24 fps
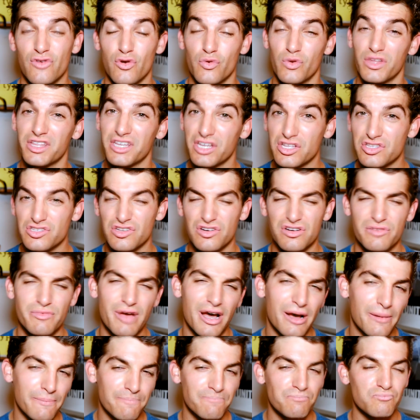you're really concerned
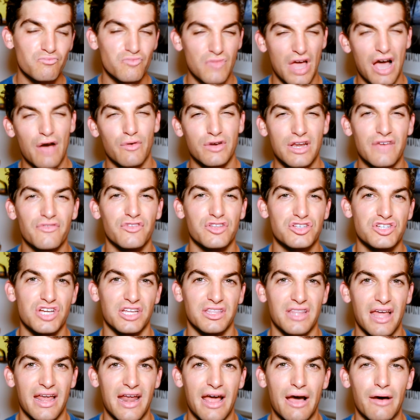about, I would definitely
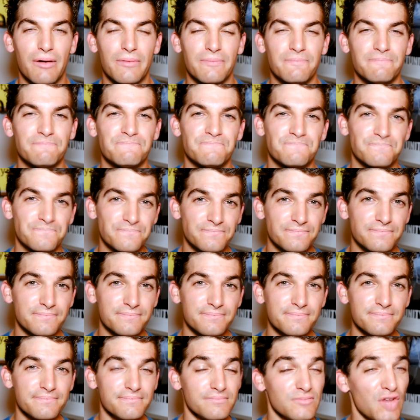check that out.
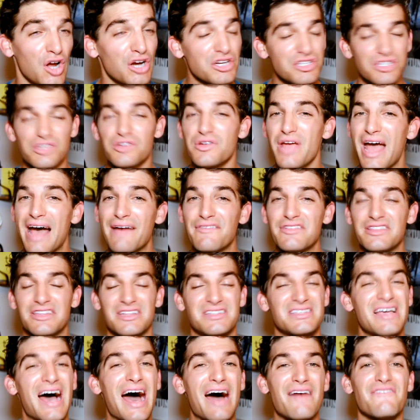All right, so there you have it, the
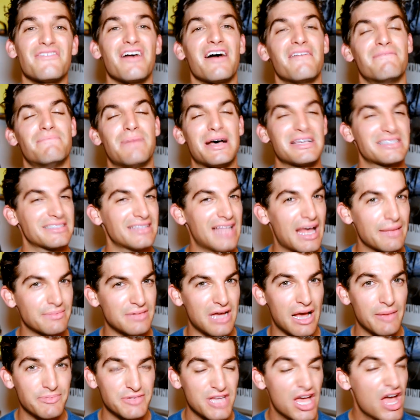top five best
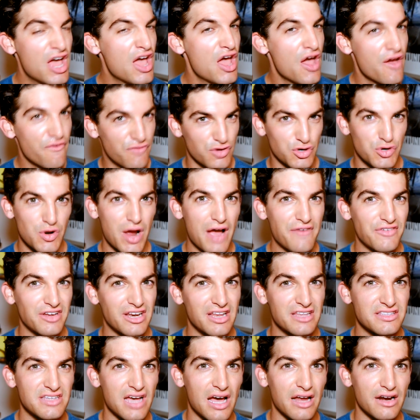laptops for graphic
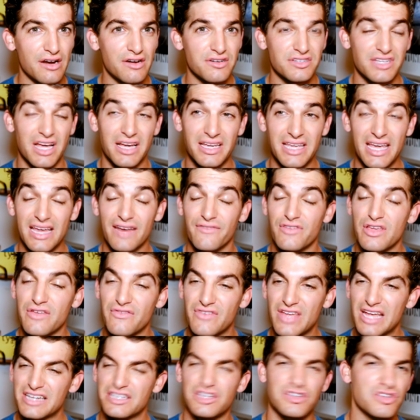designers. Again, if you've
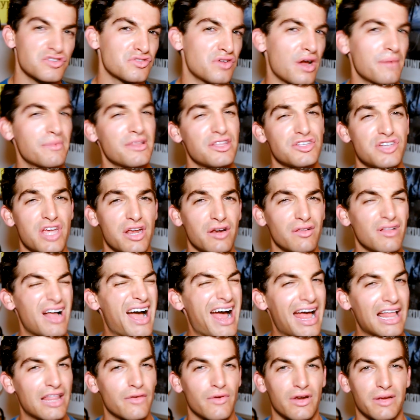yet to subscribe to the channel, I
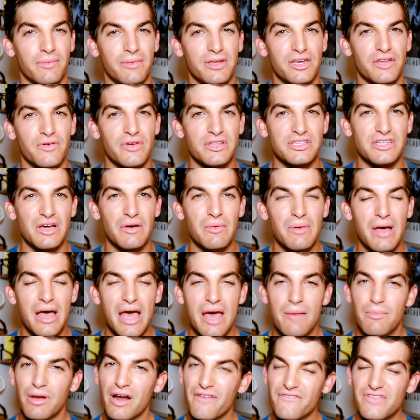highly recommend doing so.
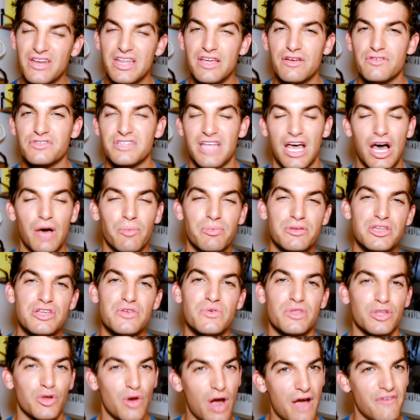Put out videos helping you
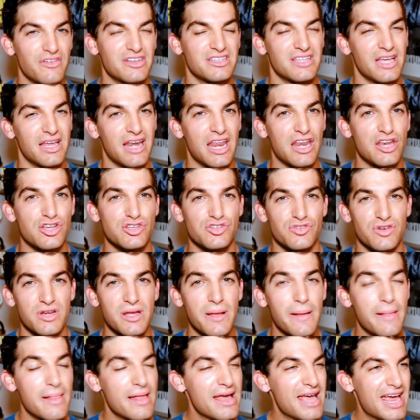in the graphic design industry.
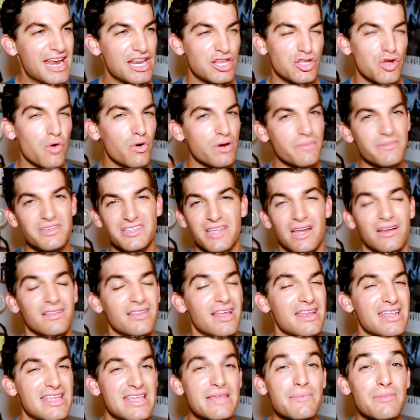And you don't want to miss out on
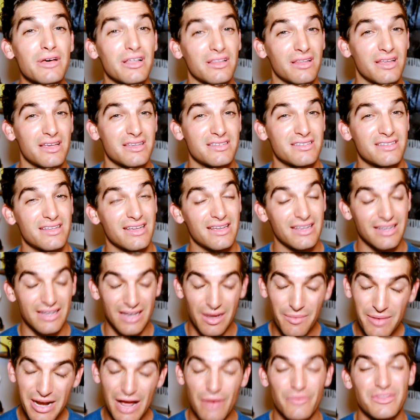that email list,
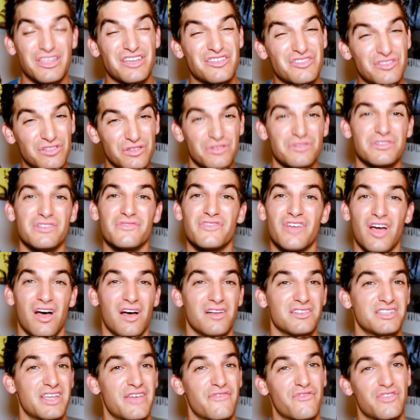coming out with exclusive
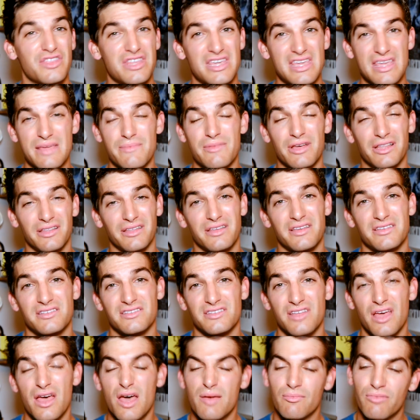content for the email
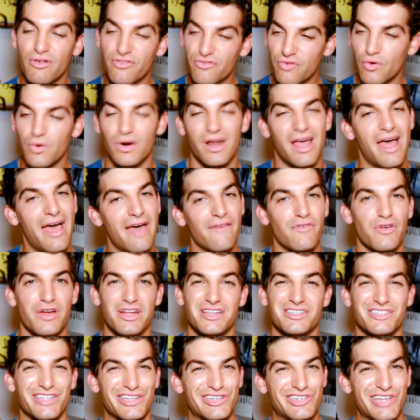list before it ever
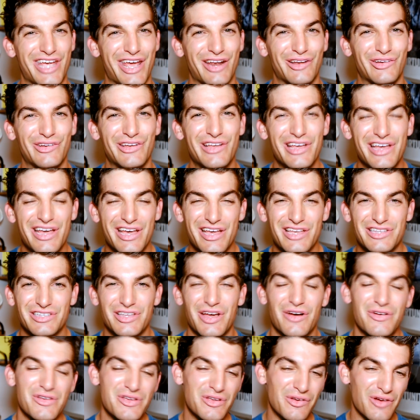hits the channel.
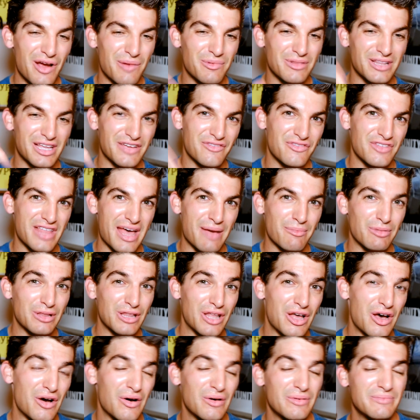So you can grab a link for that
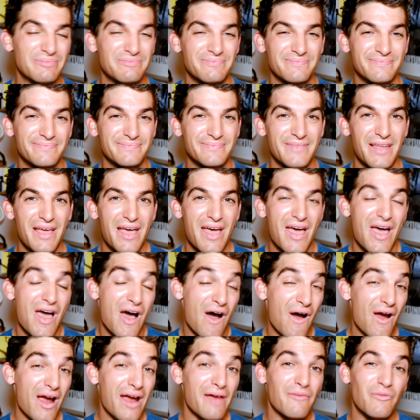below.
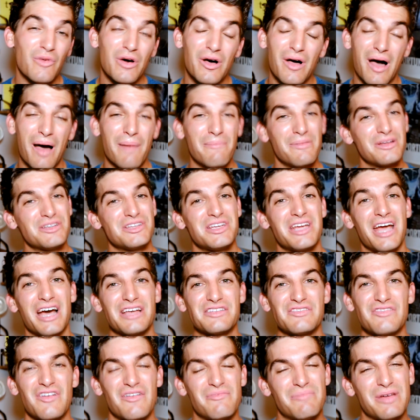All right, well, I'm Ben G
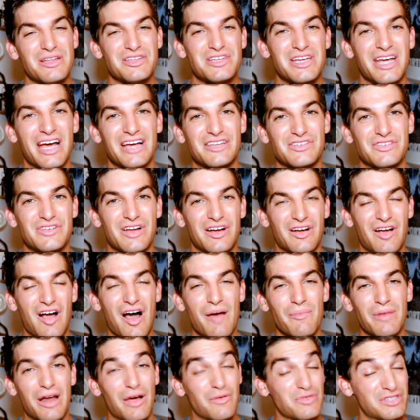Kaiser of
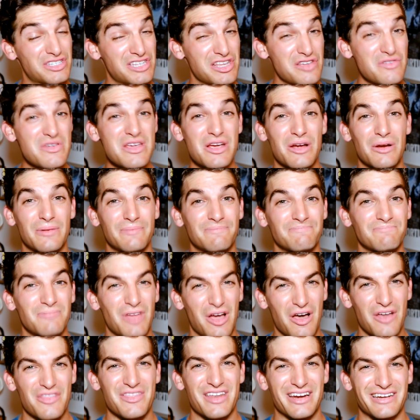BenGKaiser.com, and I will see you here
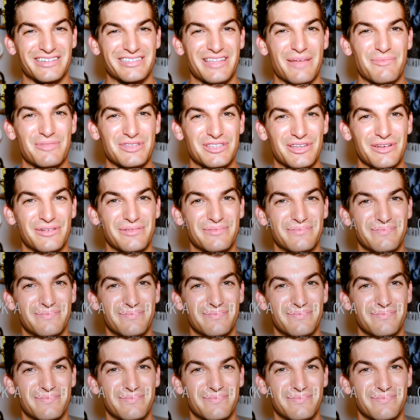on the next episode.